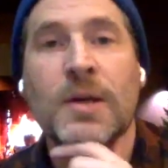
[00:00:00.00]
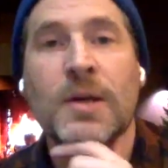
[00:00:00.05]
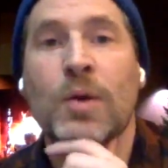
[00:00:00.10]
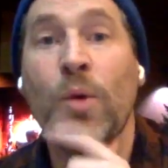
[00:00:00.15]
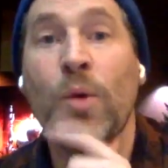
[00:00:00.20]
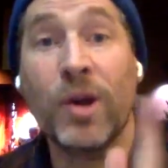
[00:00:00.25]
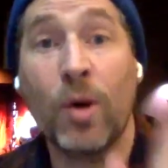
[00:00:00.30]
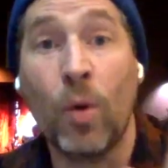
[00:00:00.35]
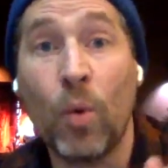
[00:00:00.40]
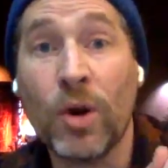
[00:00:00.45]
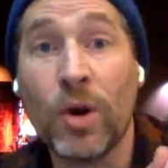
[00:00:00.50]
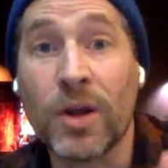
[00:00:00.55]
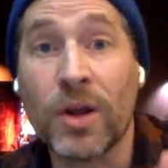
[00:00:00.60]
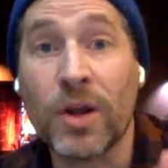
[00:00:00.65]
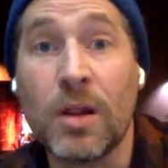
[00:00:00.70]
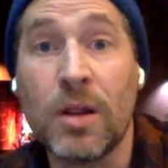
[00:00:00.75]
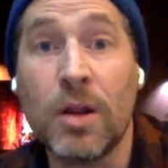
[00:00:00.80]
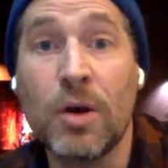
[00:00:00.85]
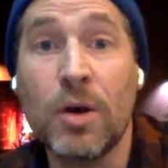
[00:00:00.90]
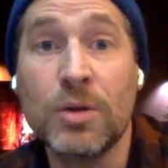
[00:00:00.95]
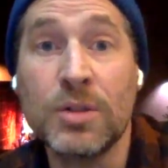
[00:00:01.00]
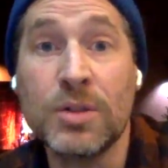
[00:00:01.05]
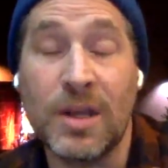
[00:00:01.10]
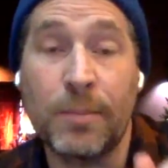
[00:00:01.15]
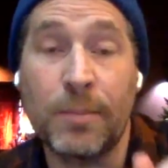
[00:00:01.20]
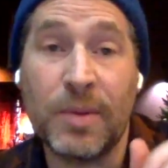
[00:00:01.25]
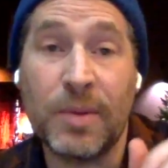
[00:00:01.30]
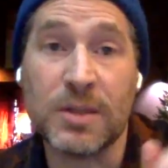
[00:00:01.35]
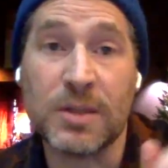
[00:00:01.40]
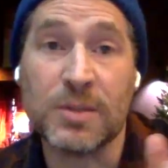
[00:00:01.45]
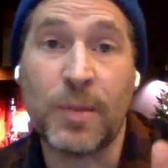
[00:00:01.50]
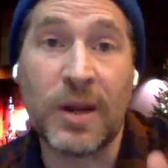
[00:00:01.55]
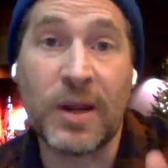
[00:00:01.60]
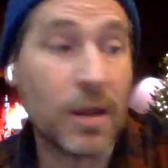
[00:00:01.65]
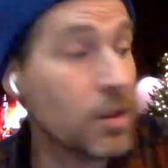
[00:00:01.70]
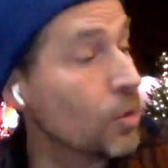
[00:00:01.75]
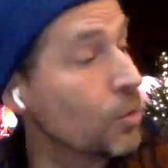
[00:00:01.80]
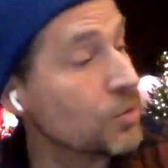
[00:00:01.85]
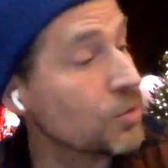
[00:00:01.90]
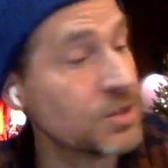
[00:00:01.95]
We don't want to close it, because by
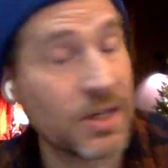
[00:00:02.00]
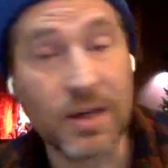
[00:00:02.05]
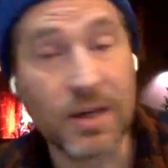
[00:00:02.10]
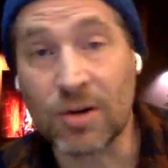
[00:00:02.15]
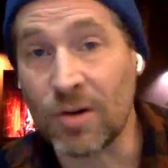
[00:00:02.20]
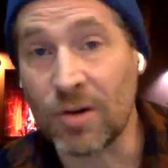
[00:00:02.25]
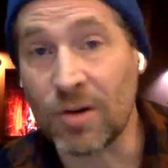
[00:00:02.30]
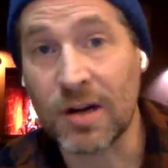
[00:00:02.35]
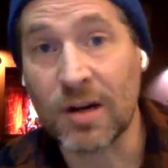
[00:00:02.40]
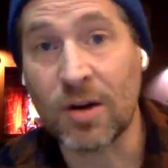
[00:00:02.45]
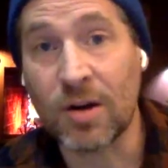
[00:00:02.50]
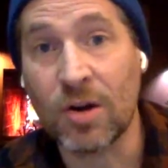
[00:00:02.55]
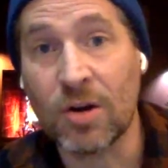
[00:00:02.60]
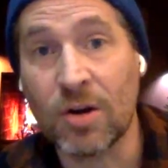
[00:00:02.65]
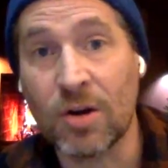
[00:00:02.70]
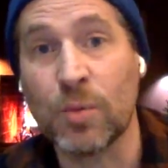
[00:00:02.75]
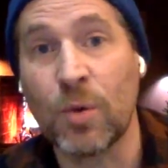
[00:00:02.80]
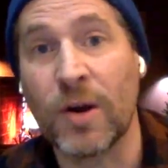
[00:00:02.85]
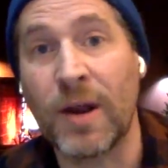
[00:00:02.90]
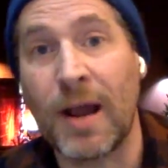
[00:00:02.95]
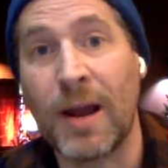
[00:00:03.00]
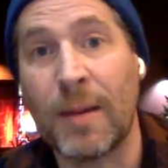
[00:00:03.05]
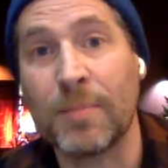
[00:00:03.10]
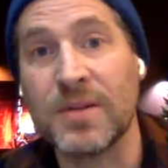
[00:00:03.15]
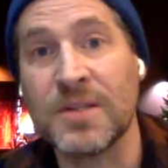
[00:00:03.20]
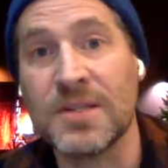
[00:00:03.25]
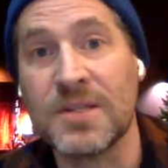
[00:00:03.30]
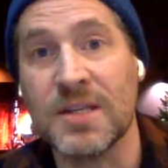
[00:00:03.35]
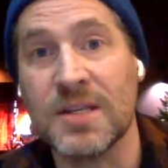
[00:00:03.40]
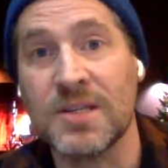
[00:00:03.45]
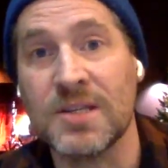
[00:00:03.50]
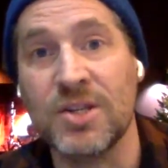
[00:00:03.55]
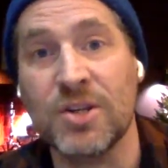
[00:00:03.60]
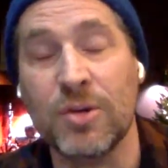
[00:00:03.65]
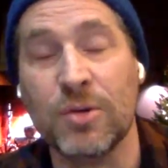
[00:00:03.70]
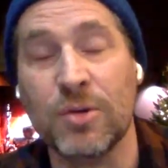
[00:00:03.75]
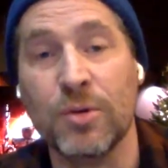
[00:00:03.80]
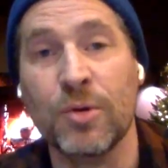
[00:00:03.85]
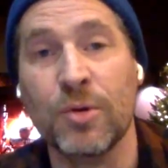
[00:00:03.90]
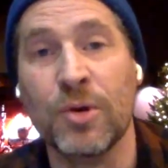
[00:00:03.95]
closing credit cards, what happens is
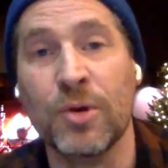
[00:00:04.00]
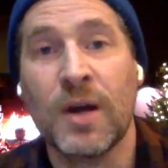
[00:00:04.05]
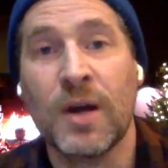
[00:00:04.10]
you